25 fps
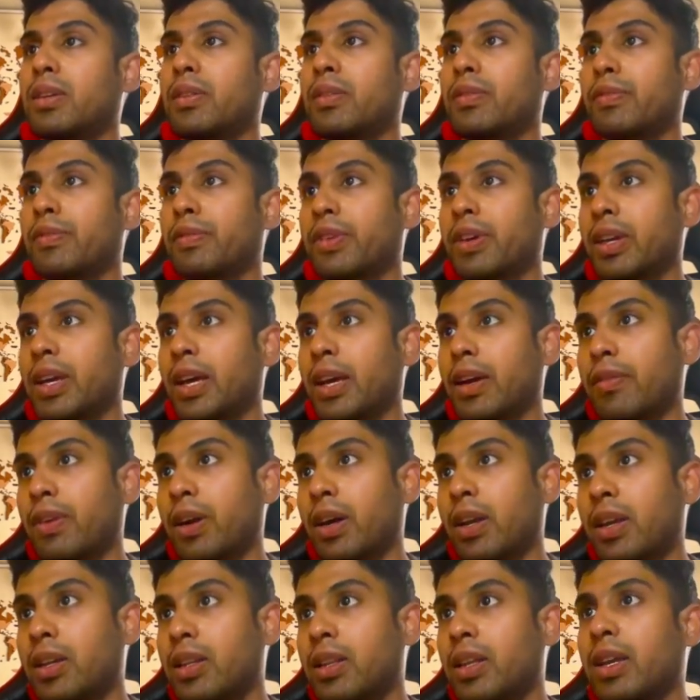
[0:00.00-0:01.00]
We have
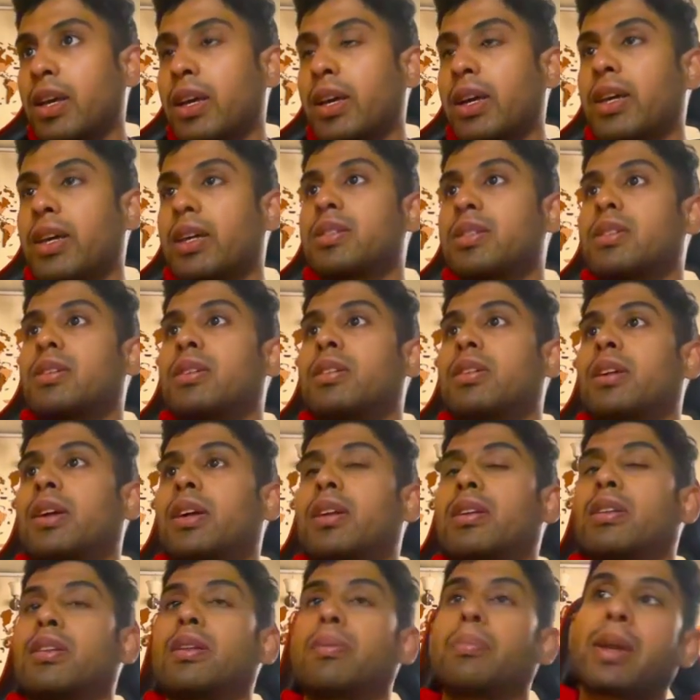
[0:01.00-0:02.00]
another AI agent,
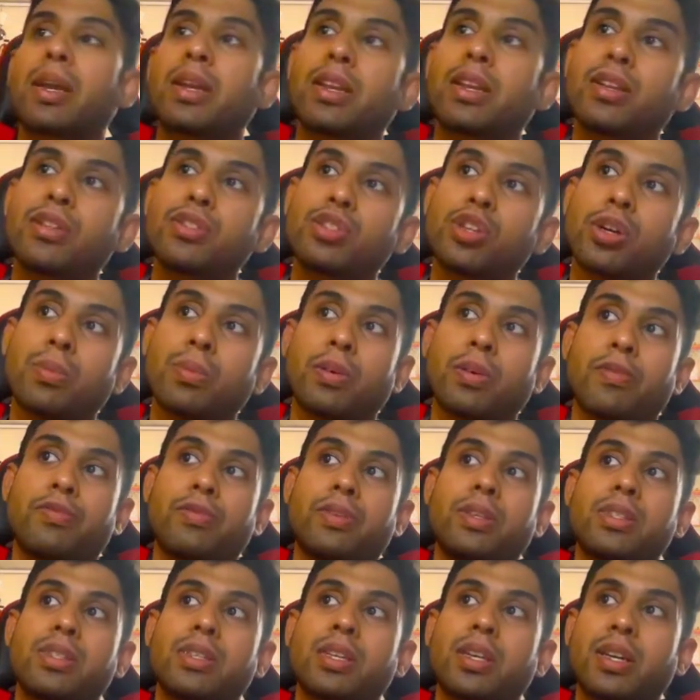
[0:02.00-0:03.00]
and the main job of
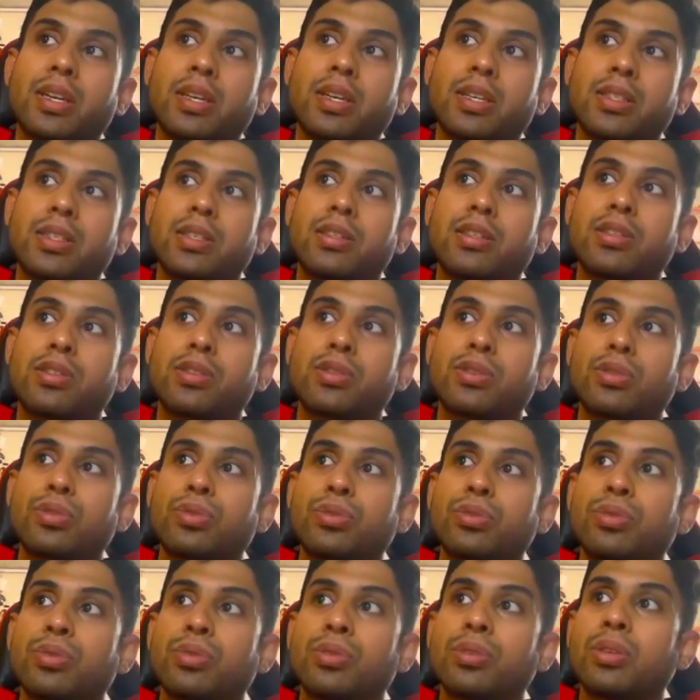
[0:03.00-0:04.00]
this AI agent is
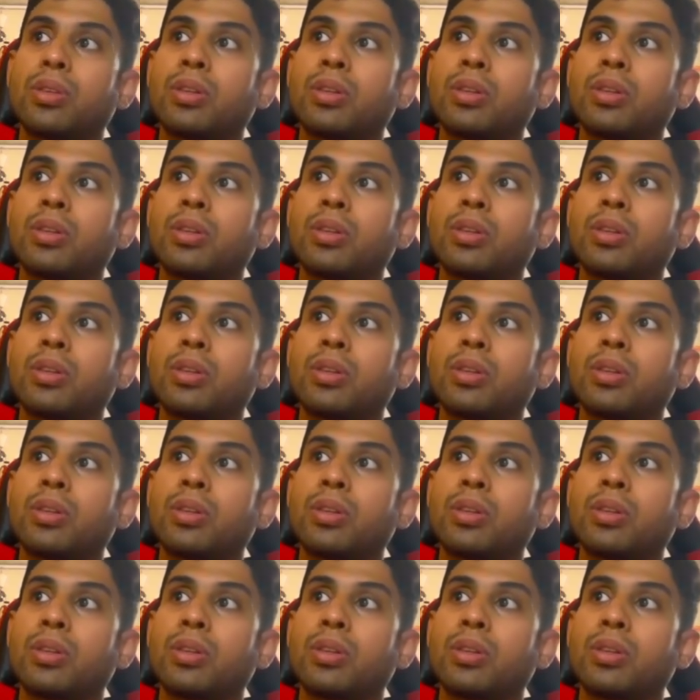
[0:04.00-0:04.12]
to